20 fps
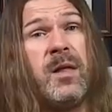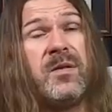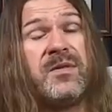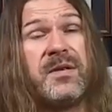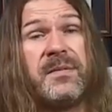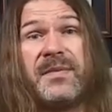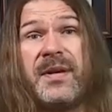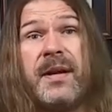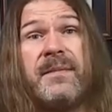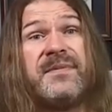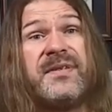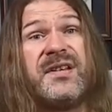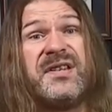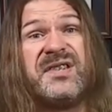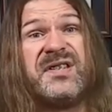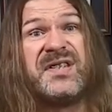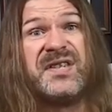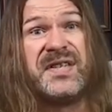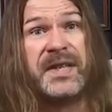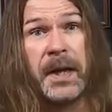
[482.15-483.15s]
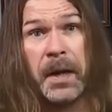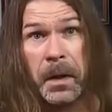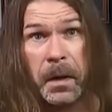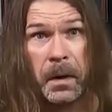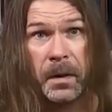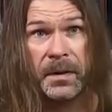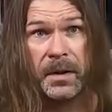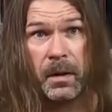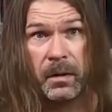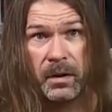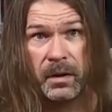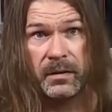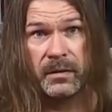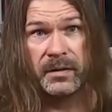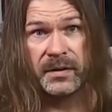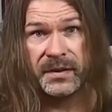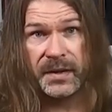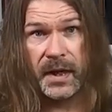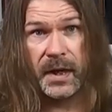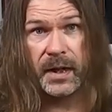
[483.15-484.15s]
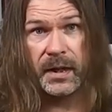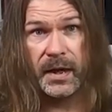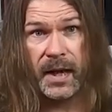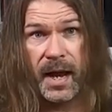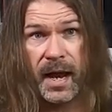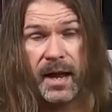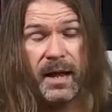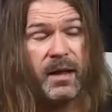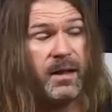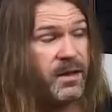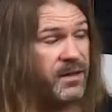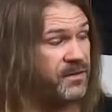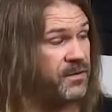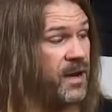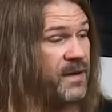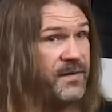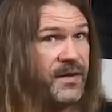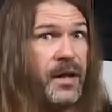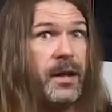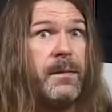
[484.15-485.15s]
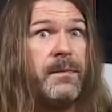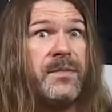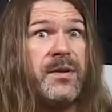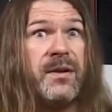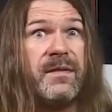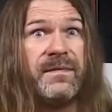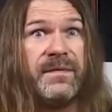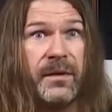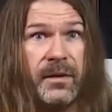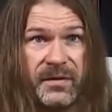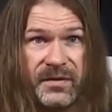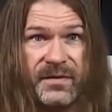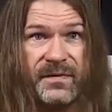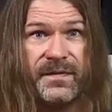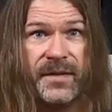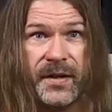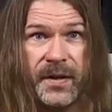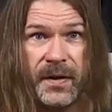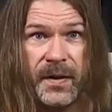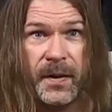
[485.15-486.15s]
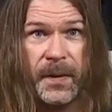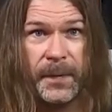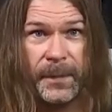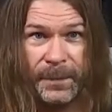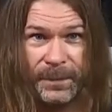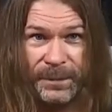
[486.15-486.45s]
Sometimes they still don't understand that. So I have to tell them your first finger.